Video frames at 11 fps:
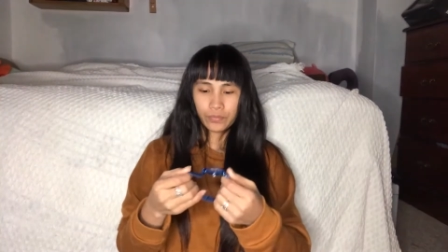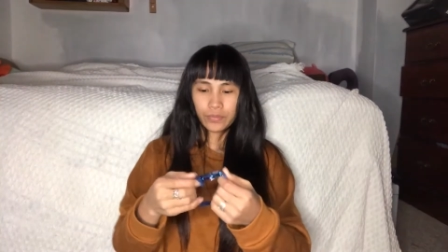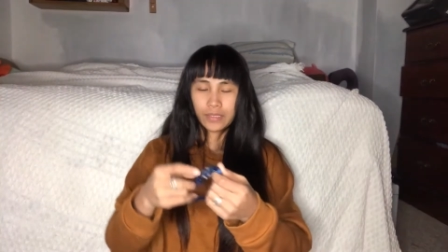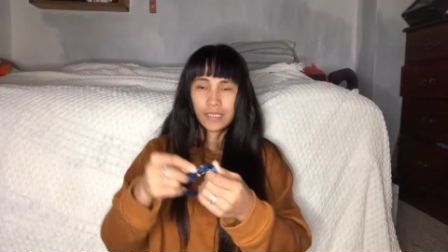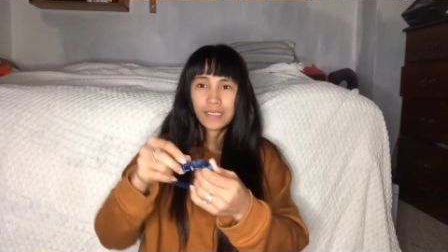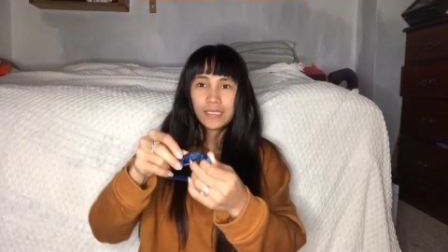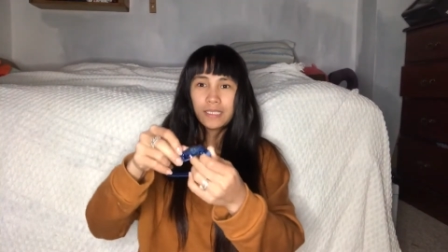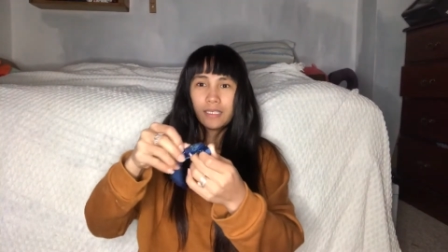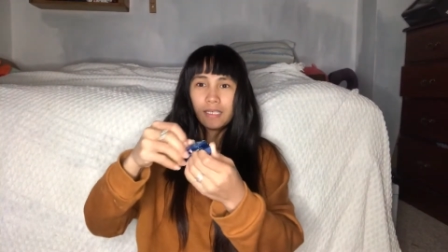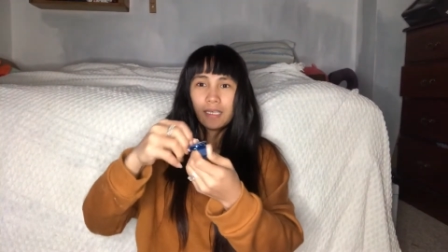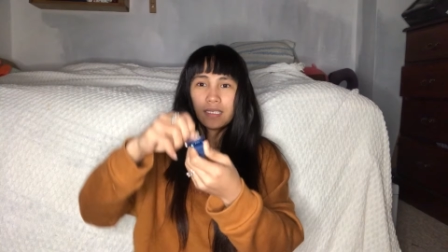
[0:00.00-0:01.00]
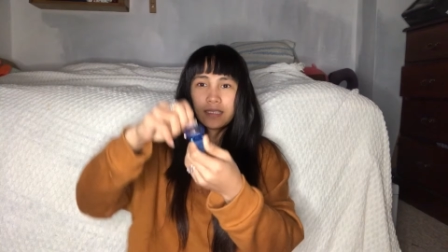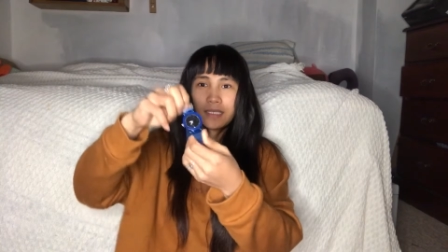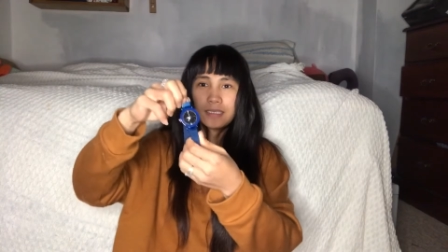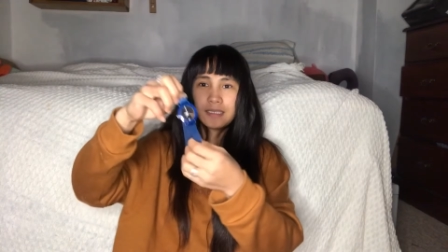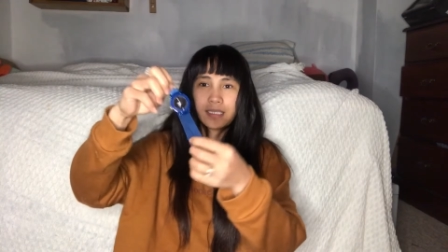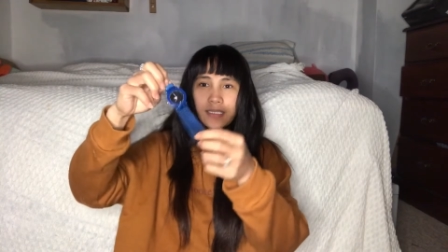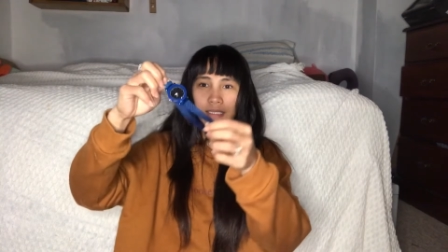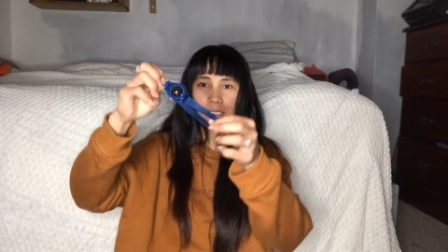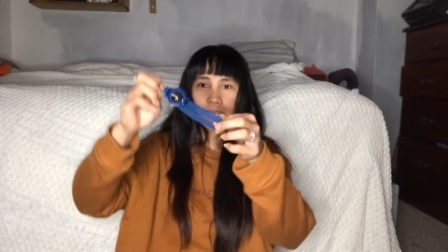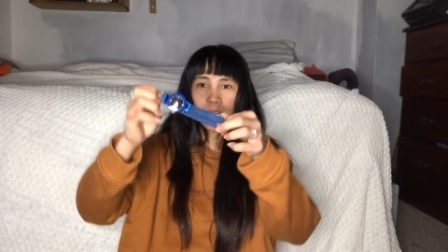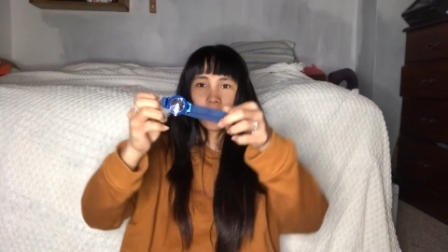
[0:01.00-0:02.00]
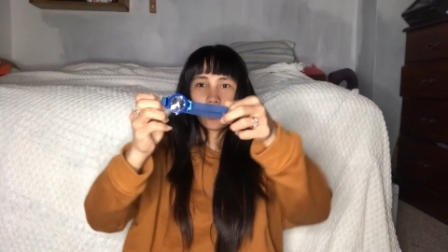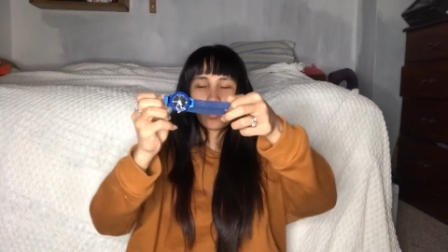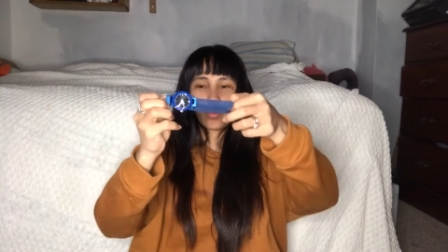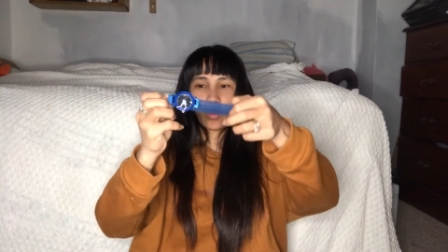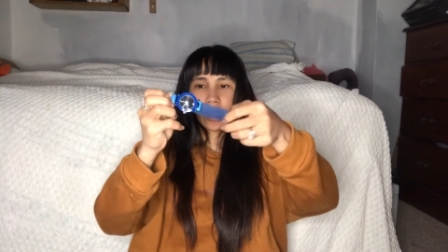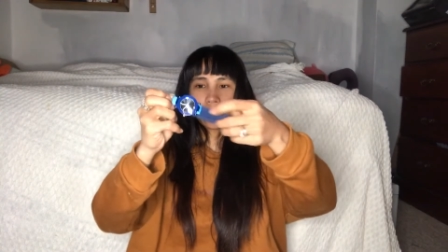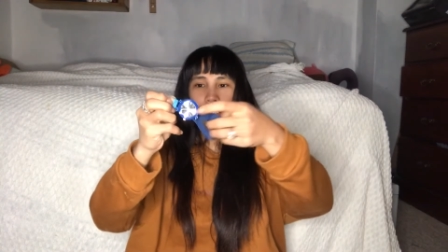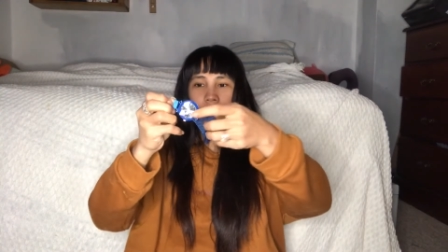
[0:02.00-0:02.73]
this is the watch.